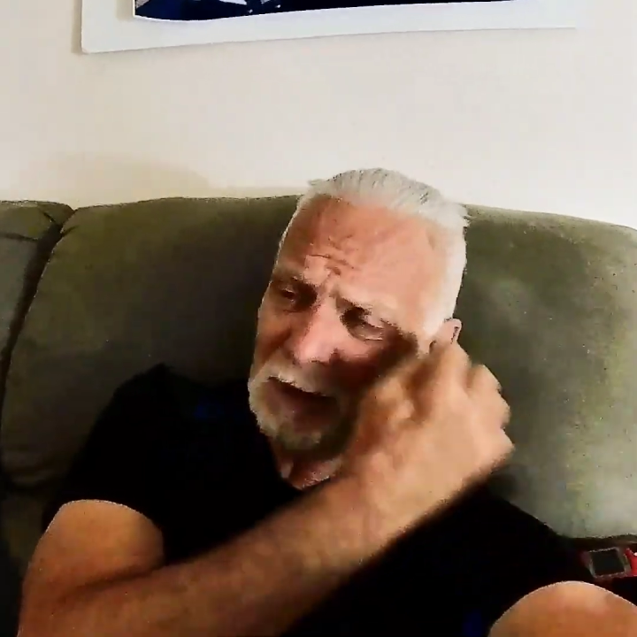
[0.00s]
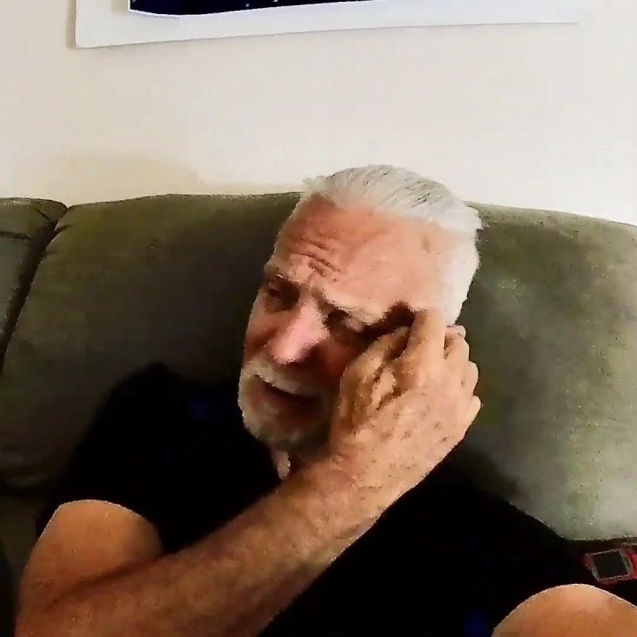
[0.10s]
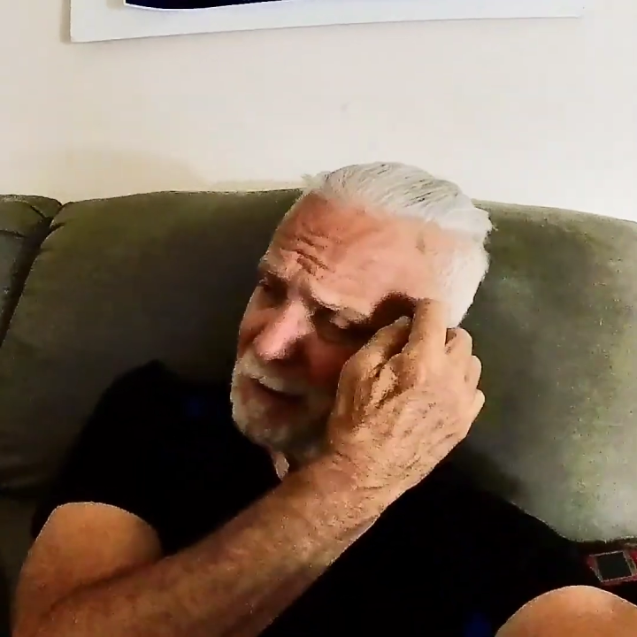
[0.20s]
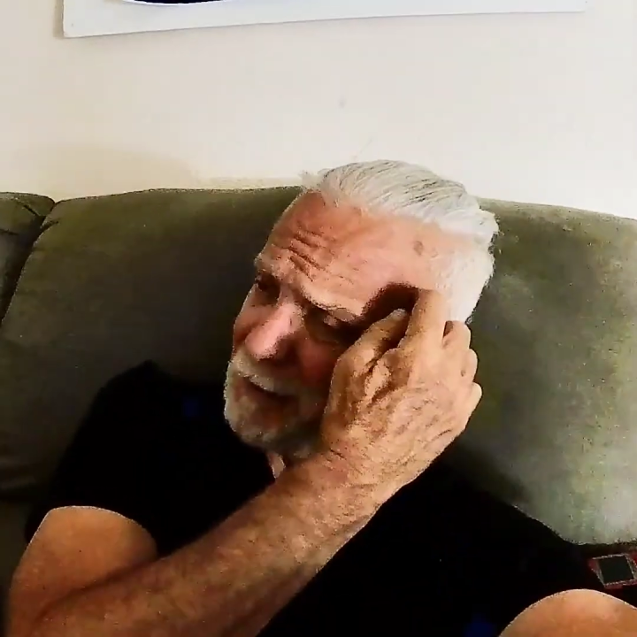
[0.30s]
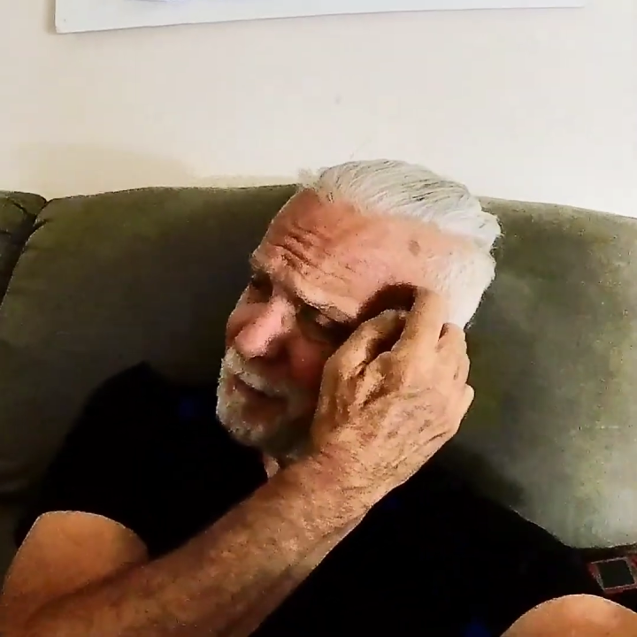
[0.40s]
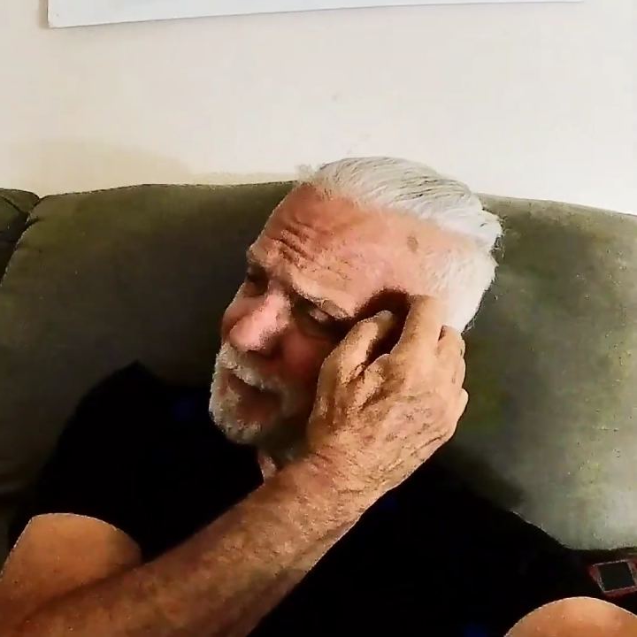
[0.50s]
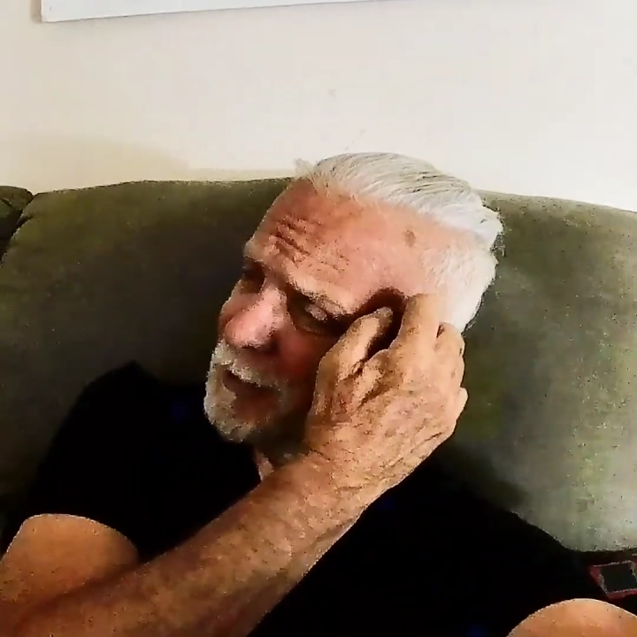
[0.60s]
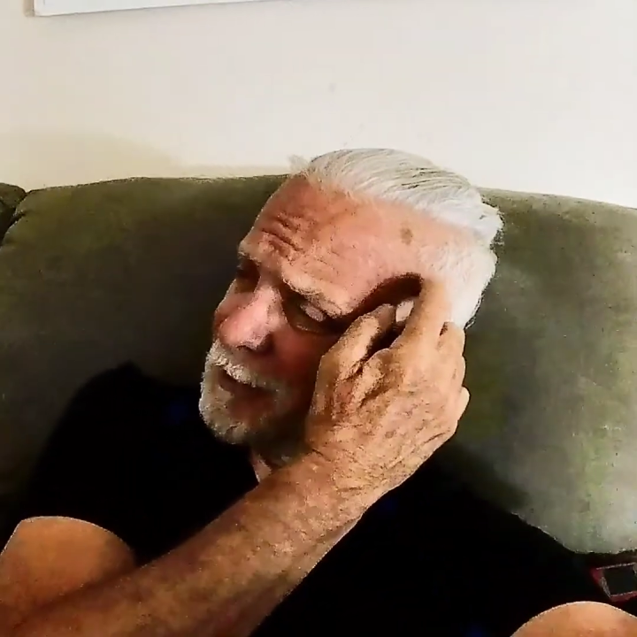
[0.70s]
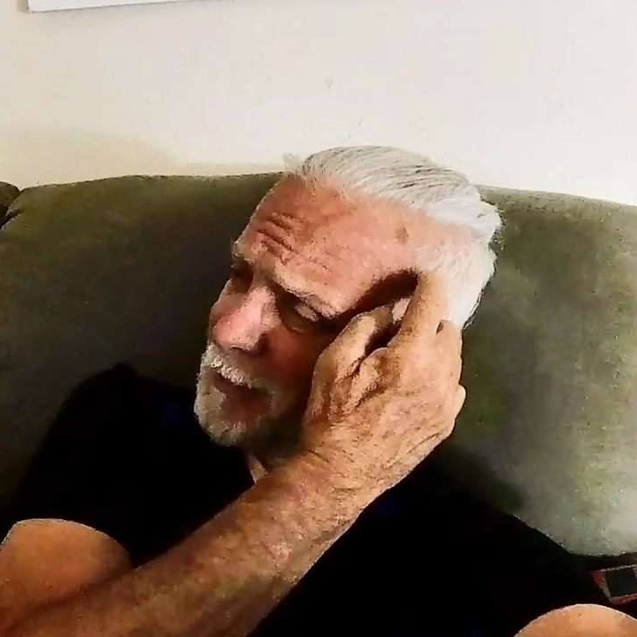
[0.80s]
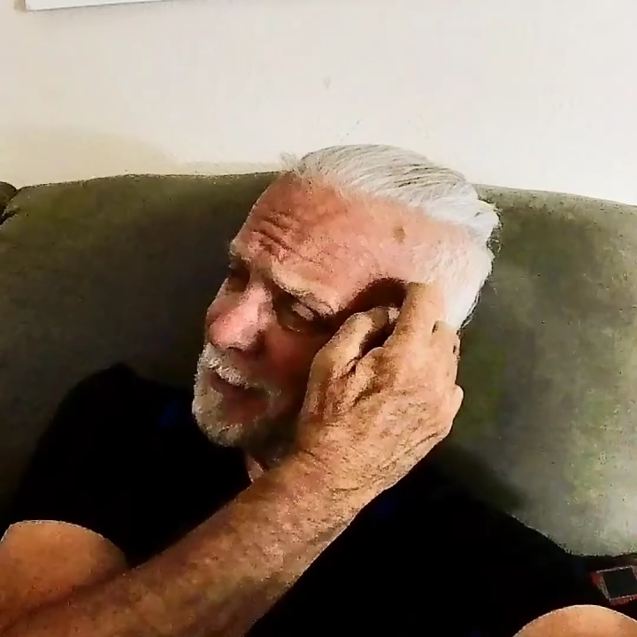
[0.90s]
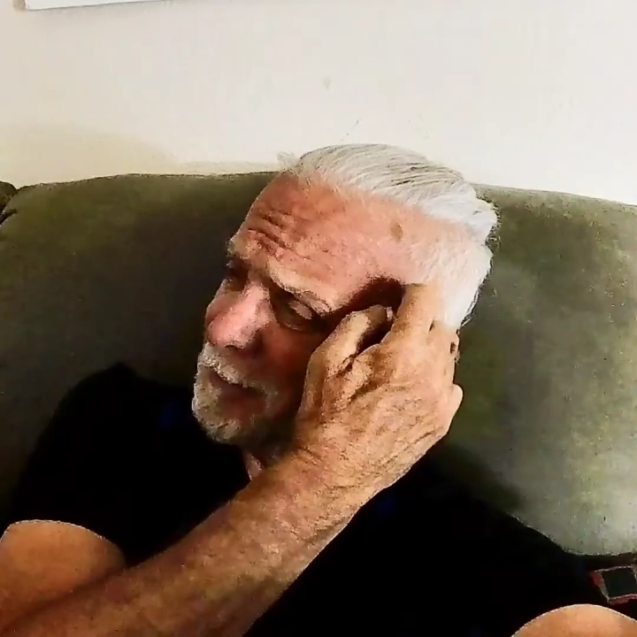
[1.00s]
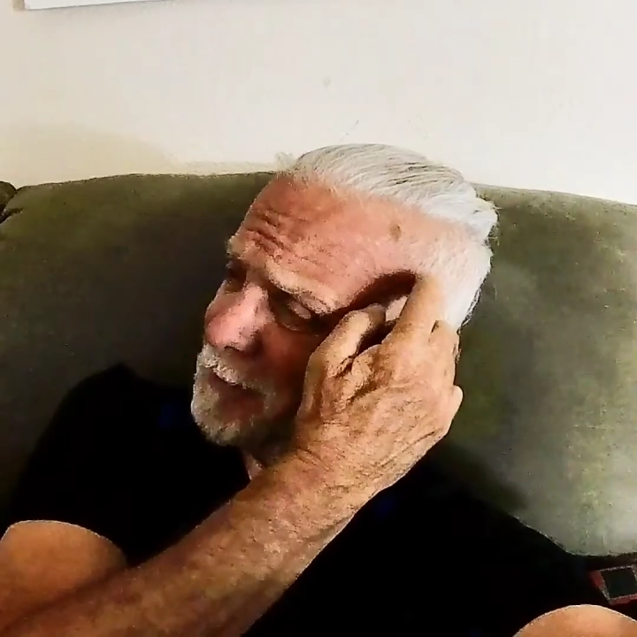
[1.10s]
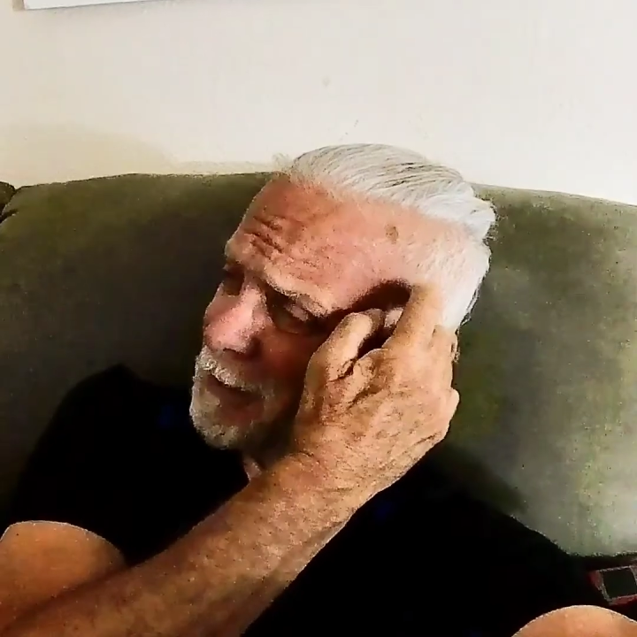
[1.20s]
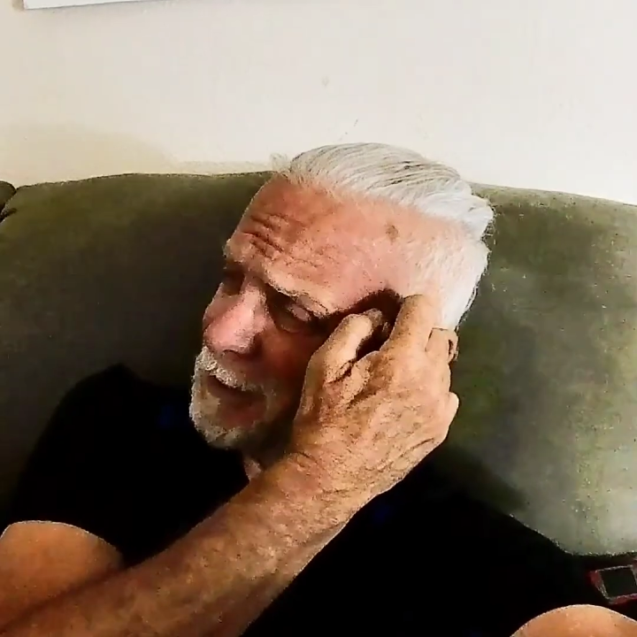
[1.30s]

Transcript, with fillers: uh, if you you know you